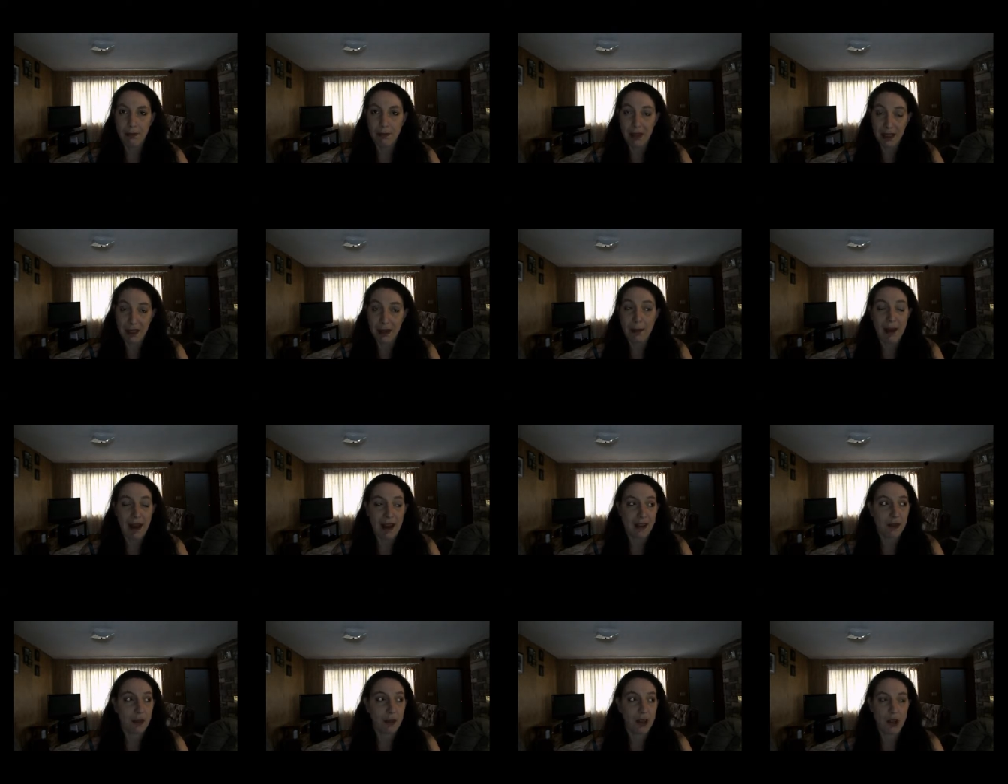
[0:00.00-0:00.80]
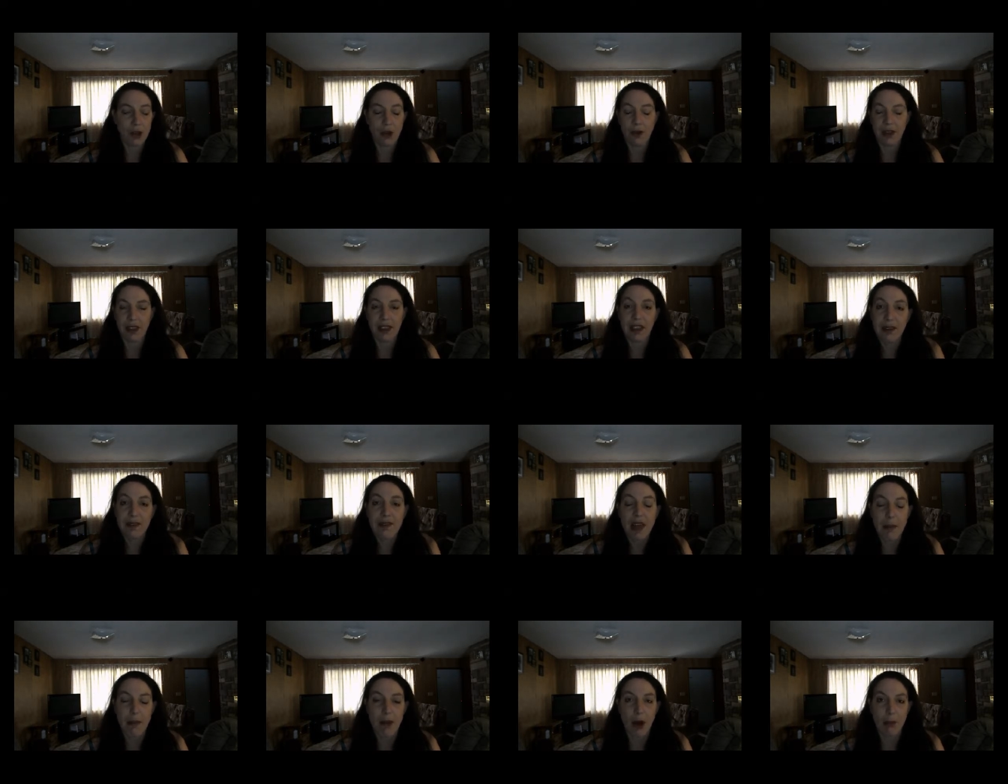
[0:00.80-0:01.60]
be the best, we should only
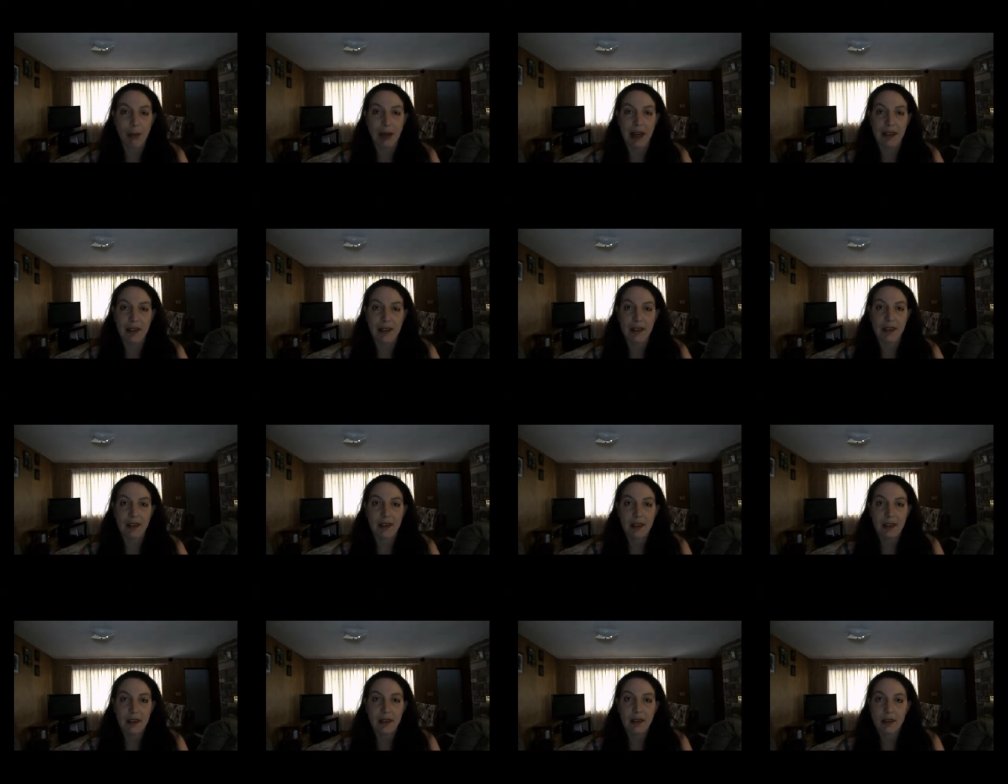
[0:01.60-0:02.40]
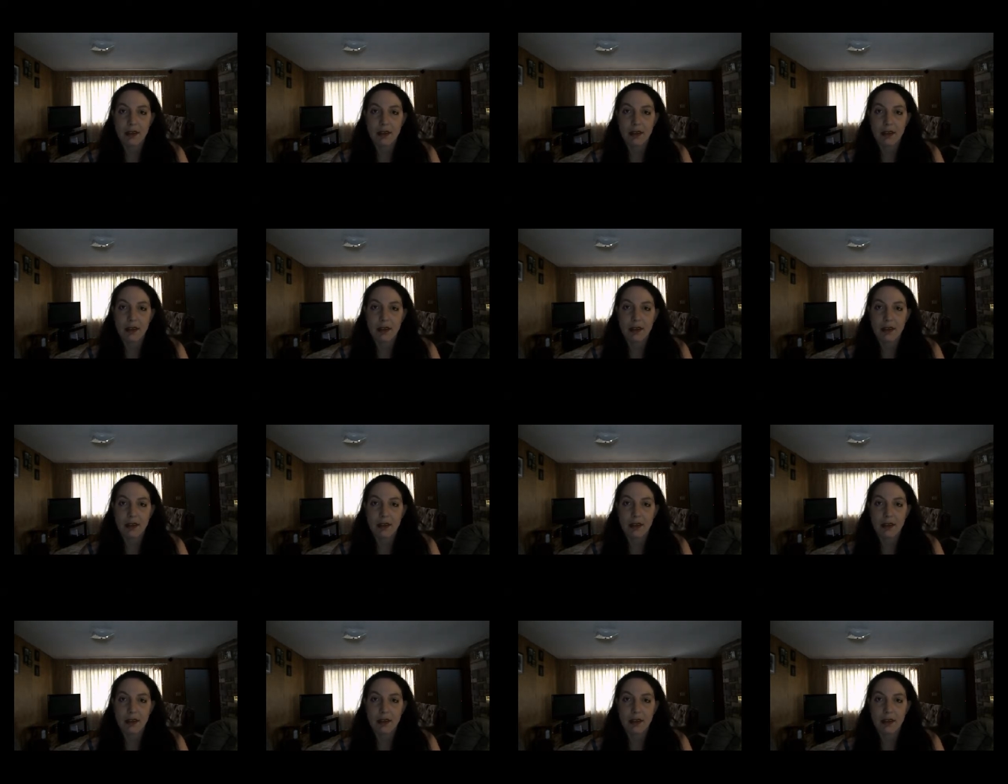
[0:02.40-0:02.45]
give them our best.